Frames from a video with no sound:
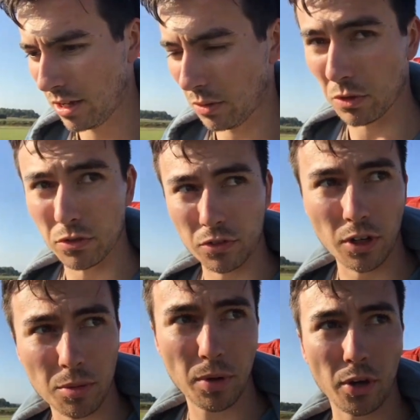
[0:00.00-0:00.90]
We've
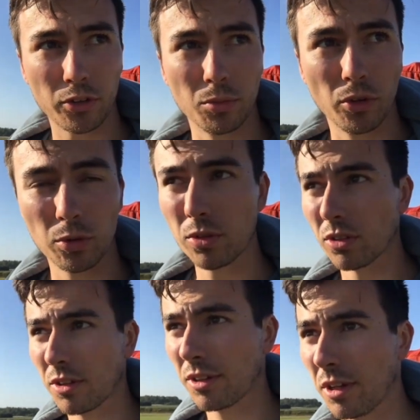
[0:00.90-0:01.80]
passed the monument
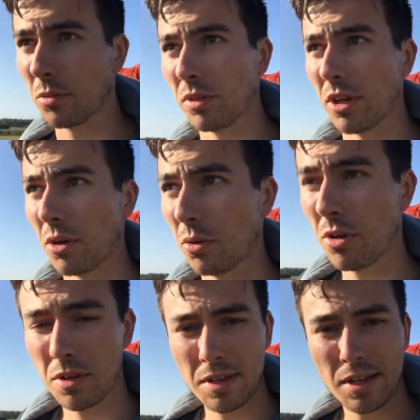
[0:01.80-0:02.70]
and I'm now
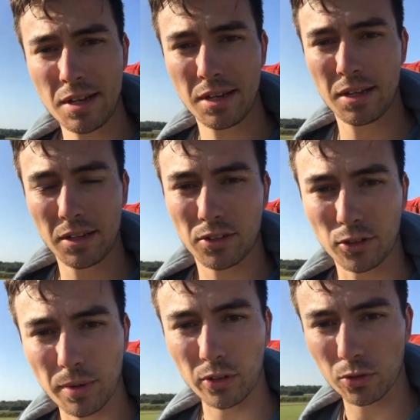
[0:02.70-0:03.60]
just
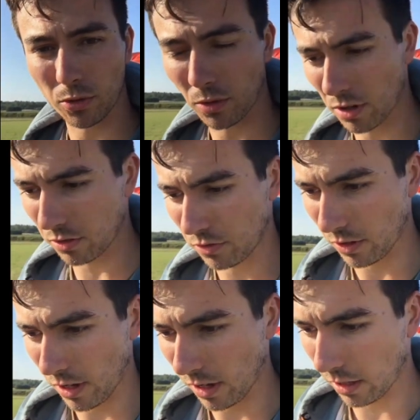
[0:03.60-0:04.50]
about to arrive
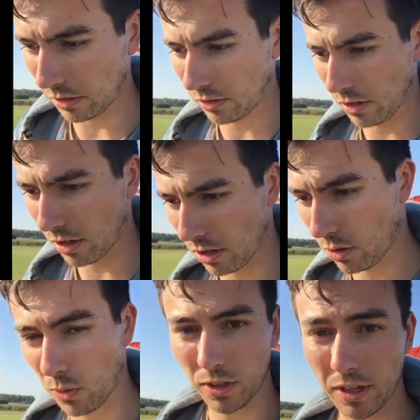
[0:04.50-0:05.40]
at
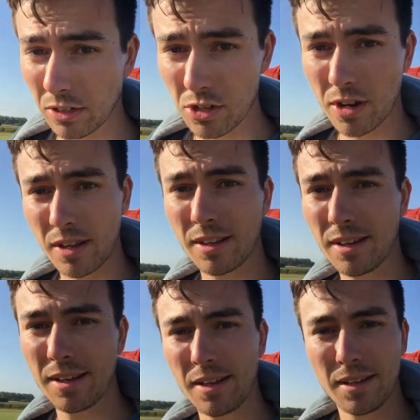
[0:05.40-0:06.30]
Woodhenge,
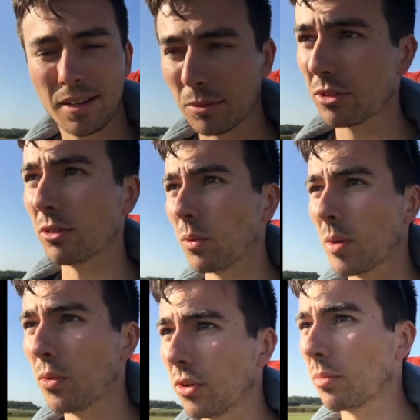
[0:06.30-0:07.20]
which is
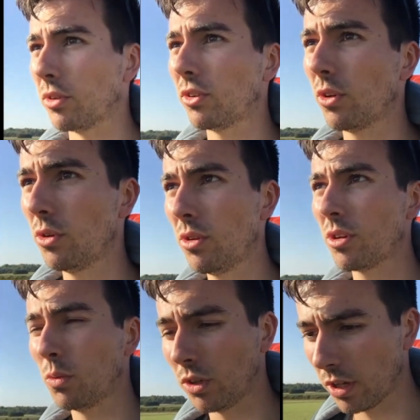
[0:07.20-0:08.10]
waypoint number 2.
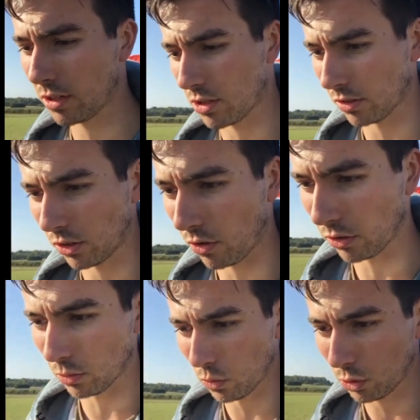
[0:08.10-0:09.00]
Woodhenge and
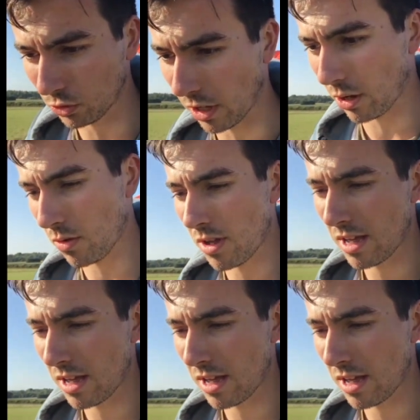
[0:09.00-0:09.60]
Durrington Walls now.